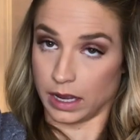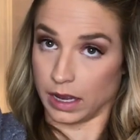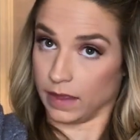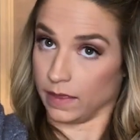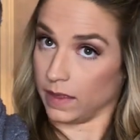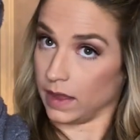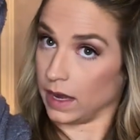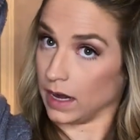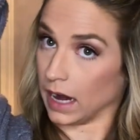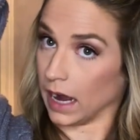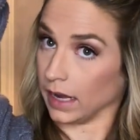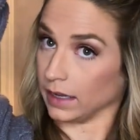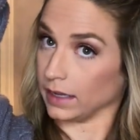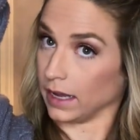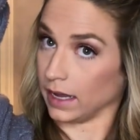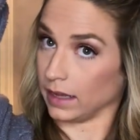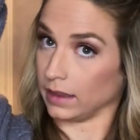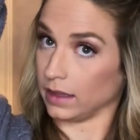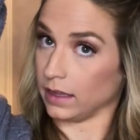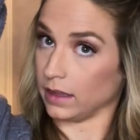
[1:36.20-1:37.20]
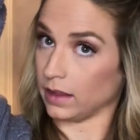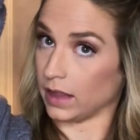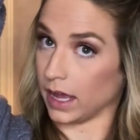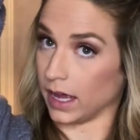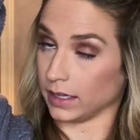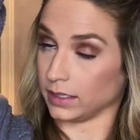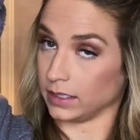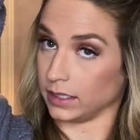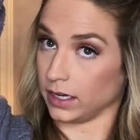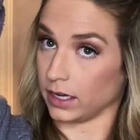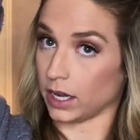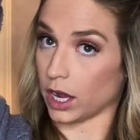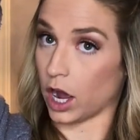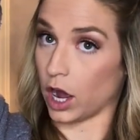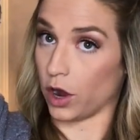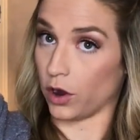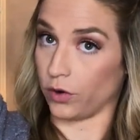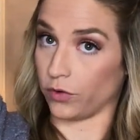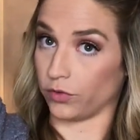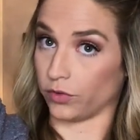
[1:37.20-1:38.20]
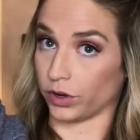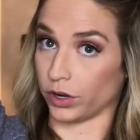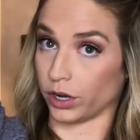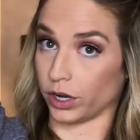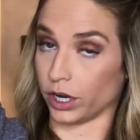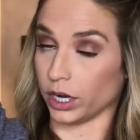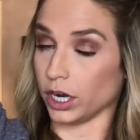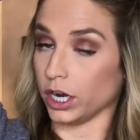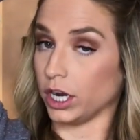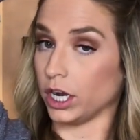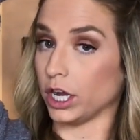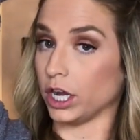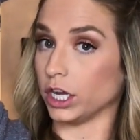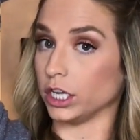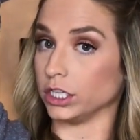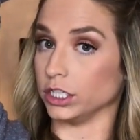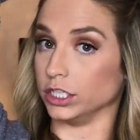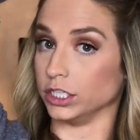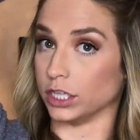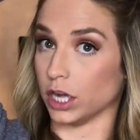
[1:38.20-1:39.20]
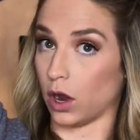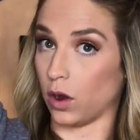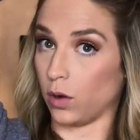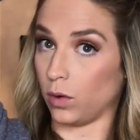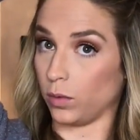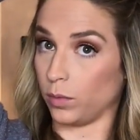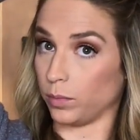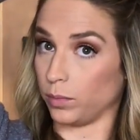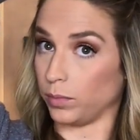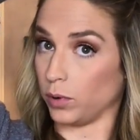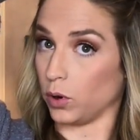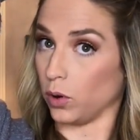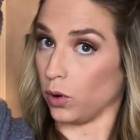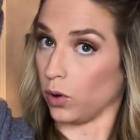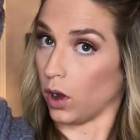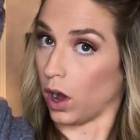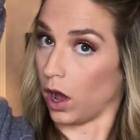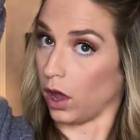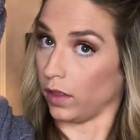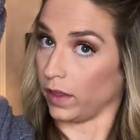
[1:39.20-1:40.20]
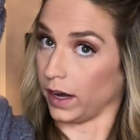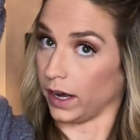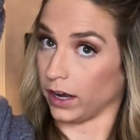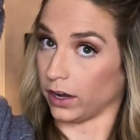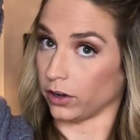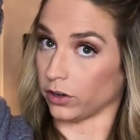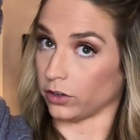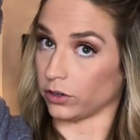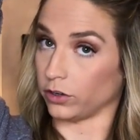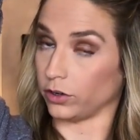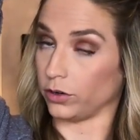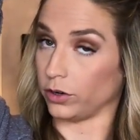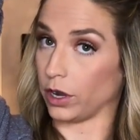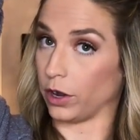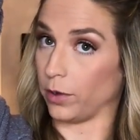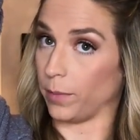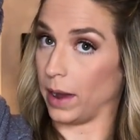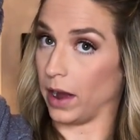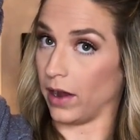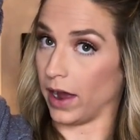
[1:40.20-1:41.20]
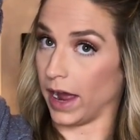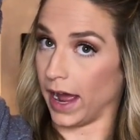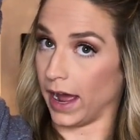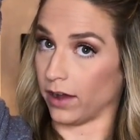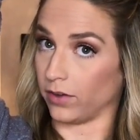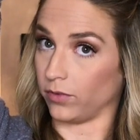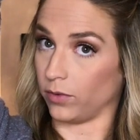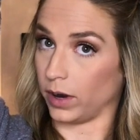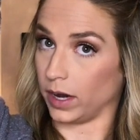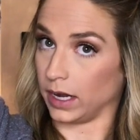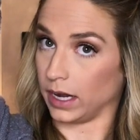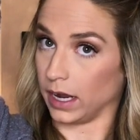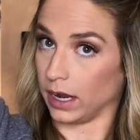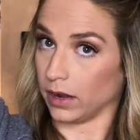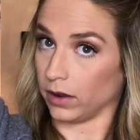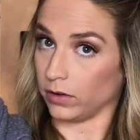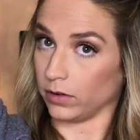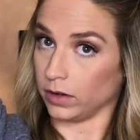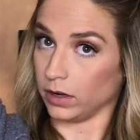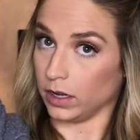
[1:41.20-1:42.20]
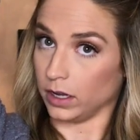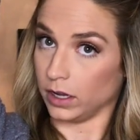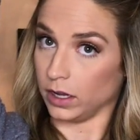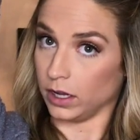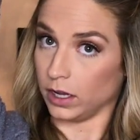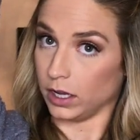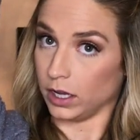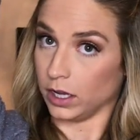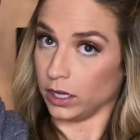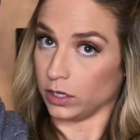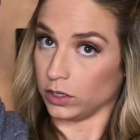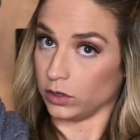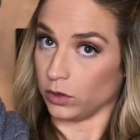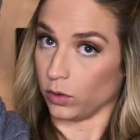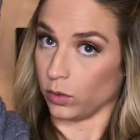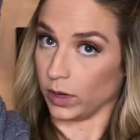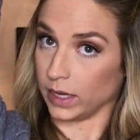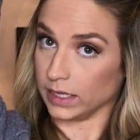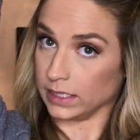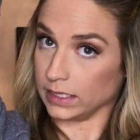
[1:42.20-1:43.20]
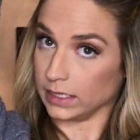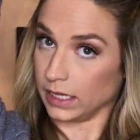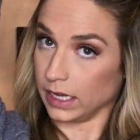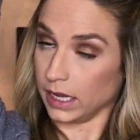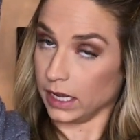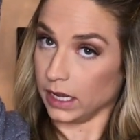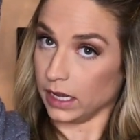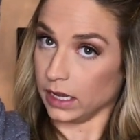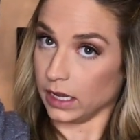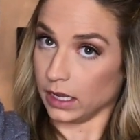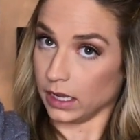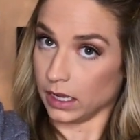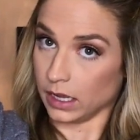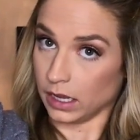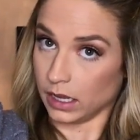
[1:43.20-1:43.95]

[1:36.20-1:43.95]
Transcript: and then I take the elastic over. Don't pull all the hair through, go about halfway down, twist it,